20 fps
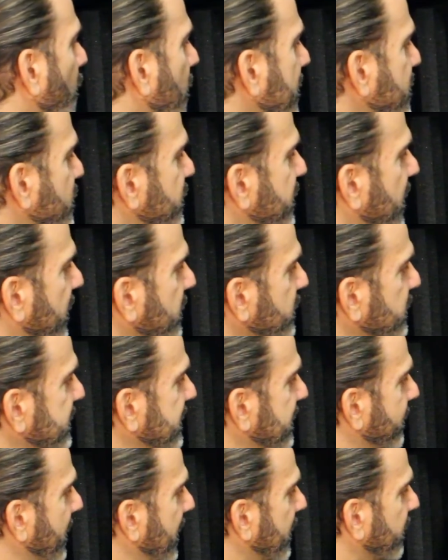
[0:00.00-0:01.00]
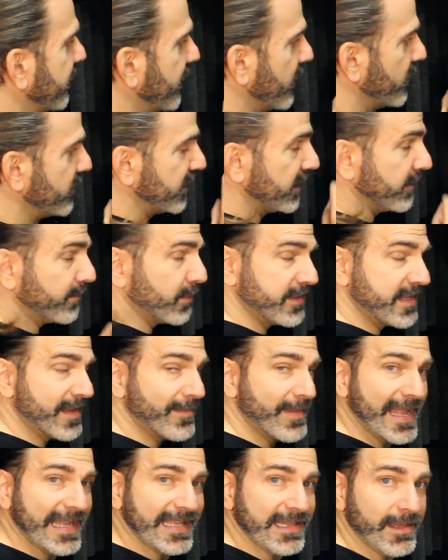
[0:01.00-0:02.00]
when you're done using the microphone, you can put
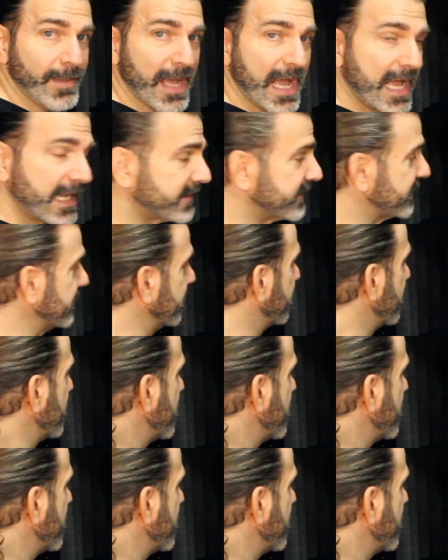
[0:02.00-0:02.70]
that back in the box.